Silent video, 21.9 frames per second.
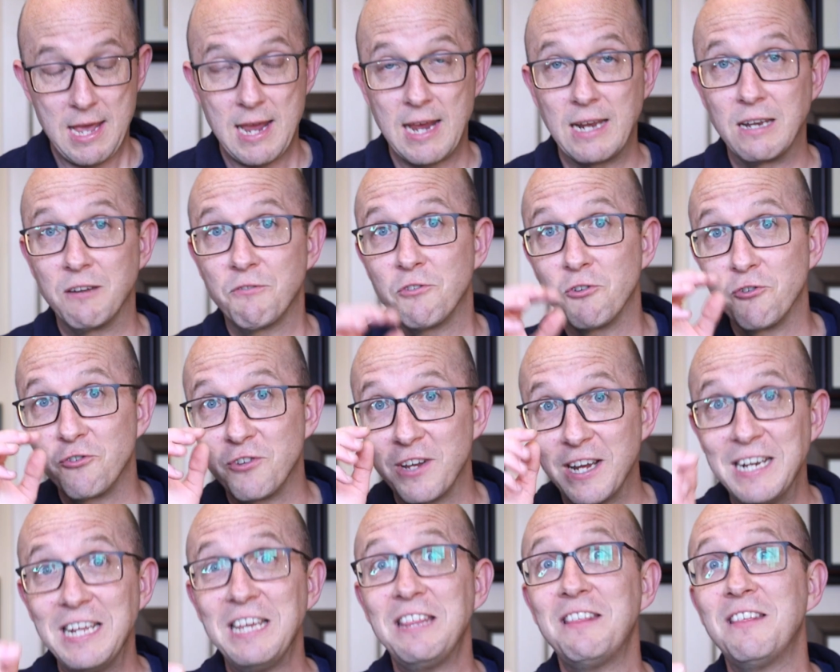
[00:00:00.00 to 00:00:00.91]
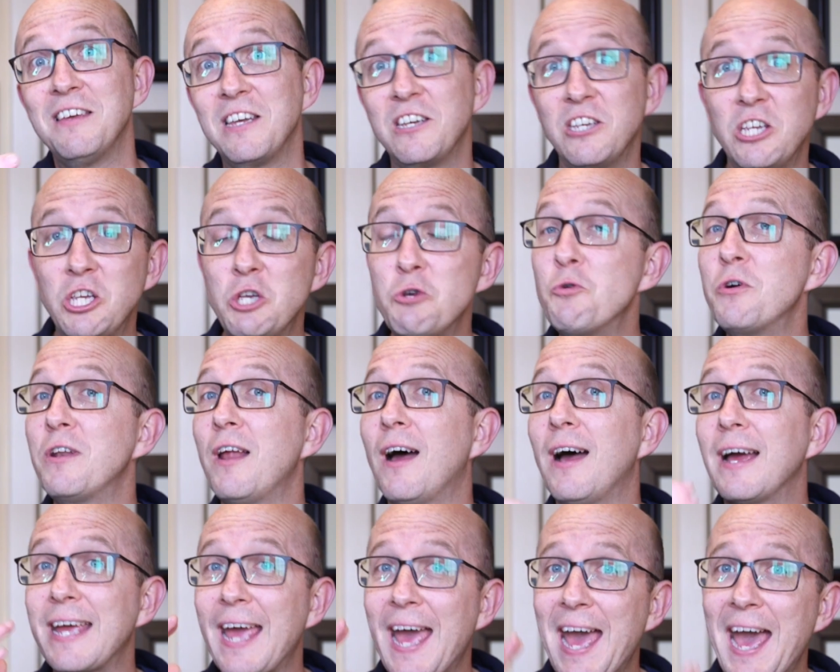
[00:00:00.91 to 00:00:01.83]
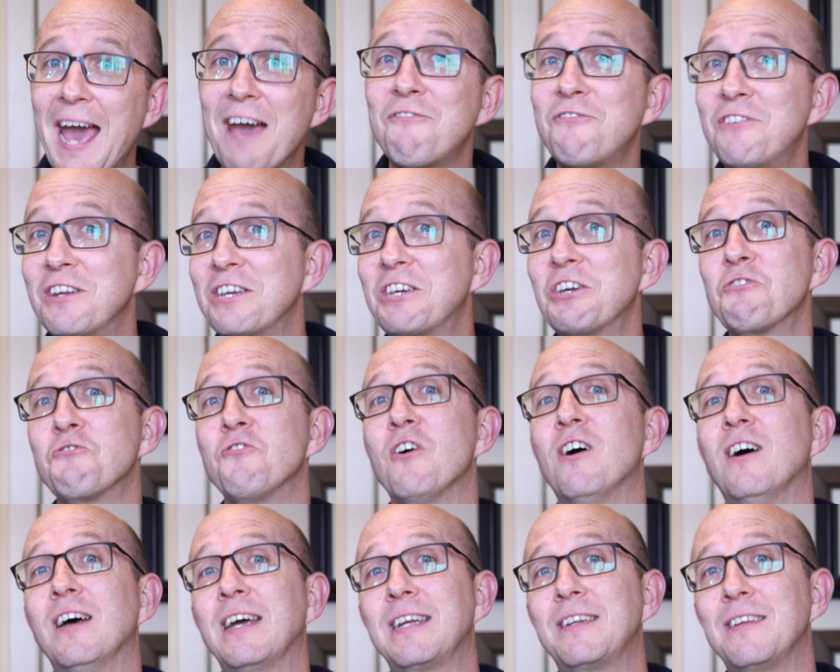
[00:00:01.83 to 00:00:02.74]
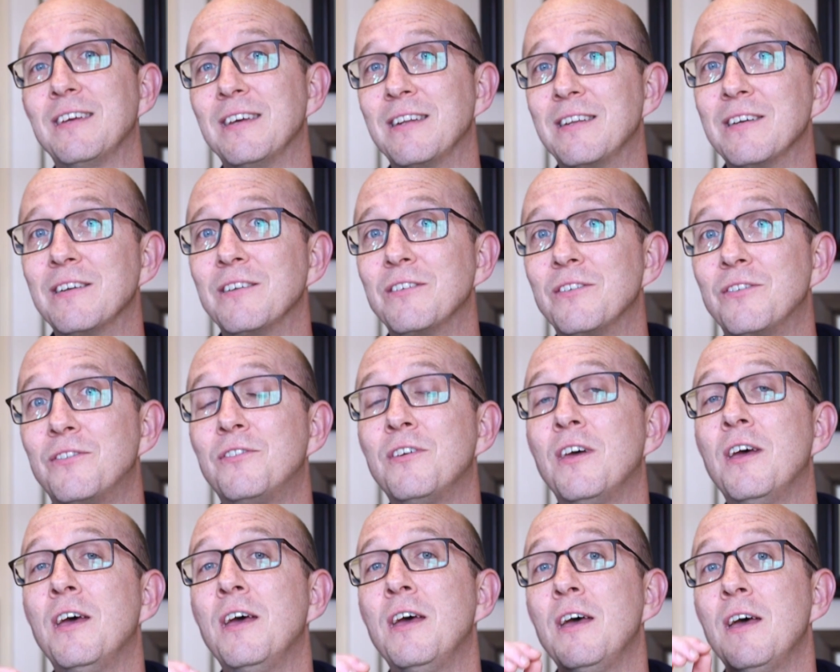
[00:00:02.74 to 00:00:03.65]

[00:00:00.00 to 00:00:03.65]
And if there's anything you and I have to get right, it is